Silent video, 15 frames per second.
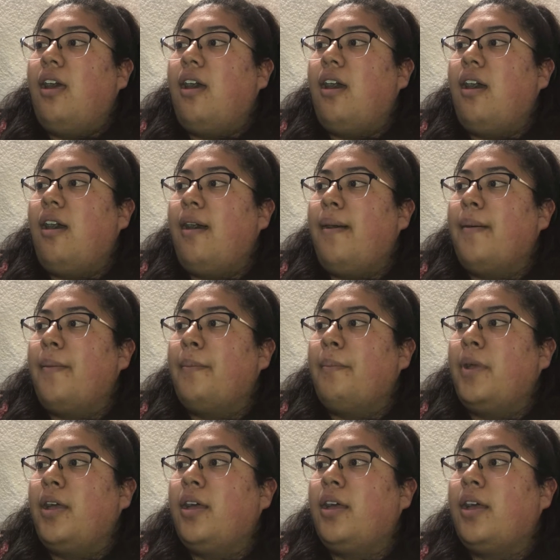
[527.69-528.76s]

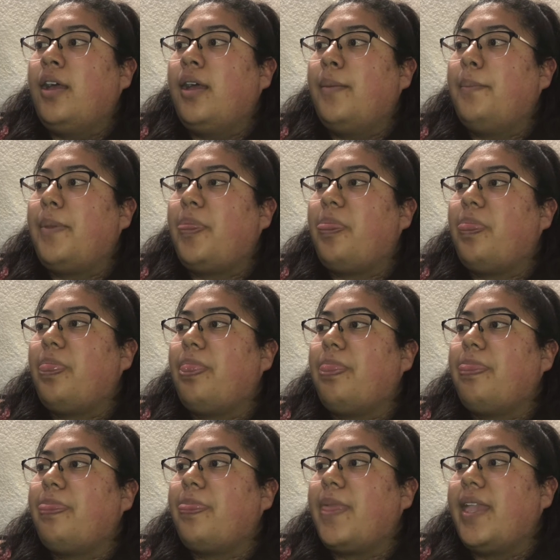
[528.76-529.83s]
But
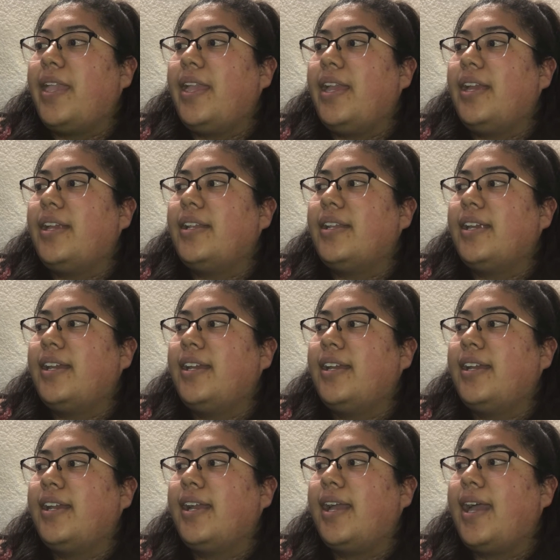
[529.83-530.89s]
then
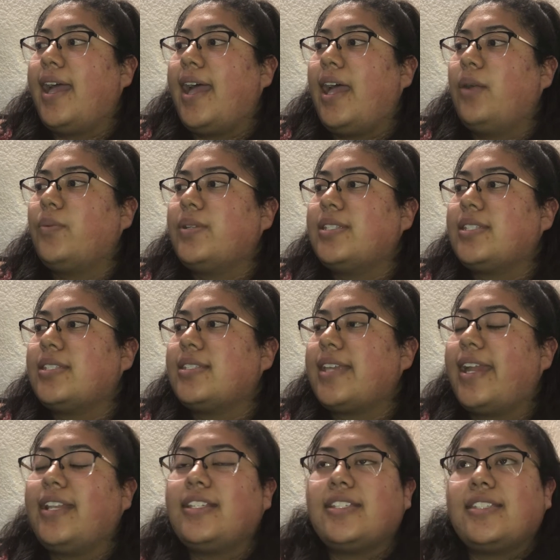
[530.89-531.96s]
I
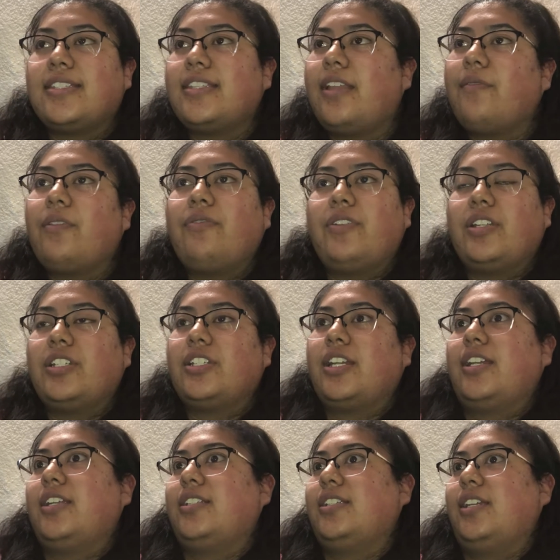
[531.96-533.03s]
just never finished
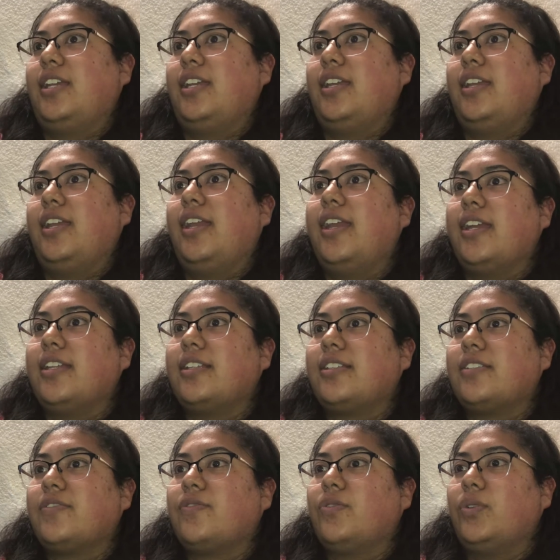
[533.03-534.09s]
editing
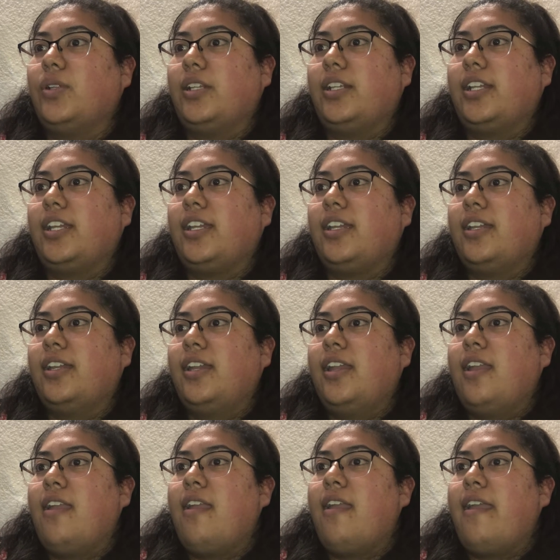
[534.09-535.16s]
it fully.
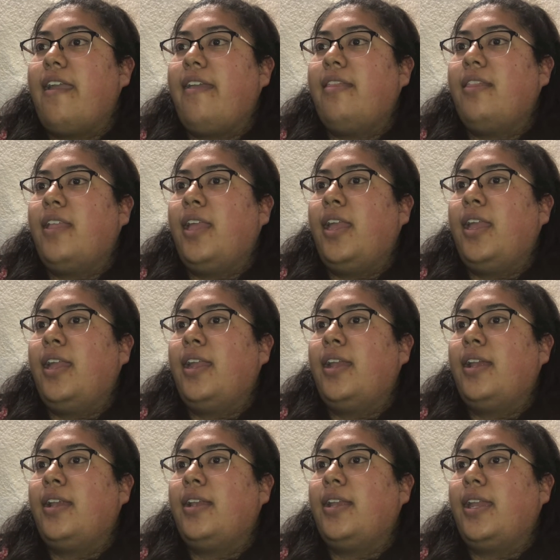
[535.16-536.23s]
And
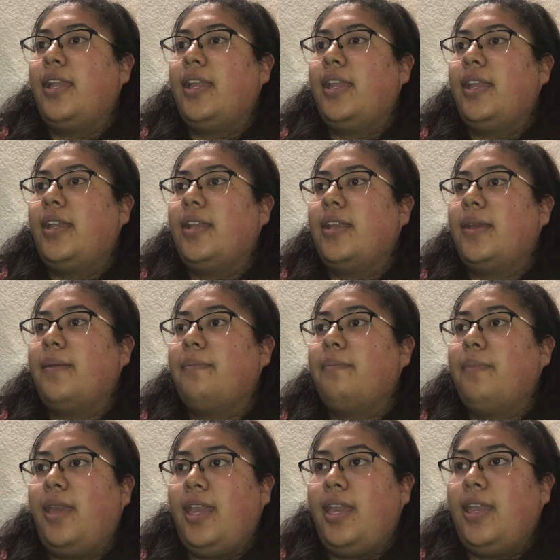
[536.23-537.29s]
then in
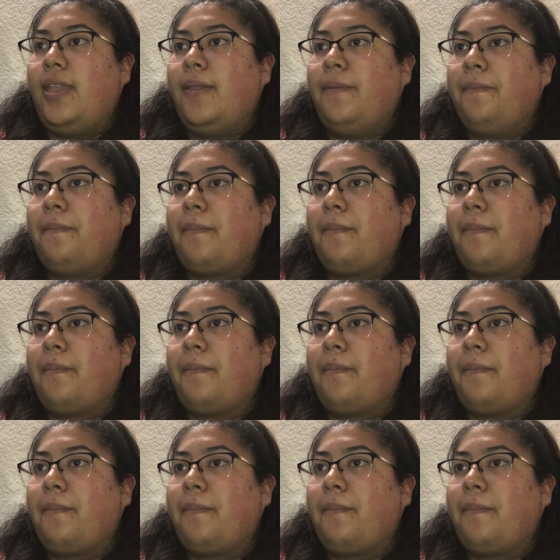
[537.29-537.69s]
May,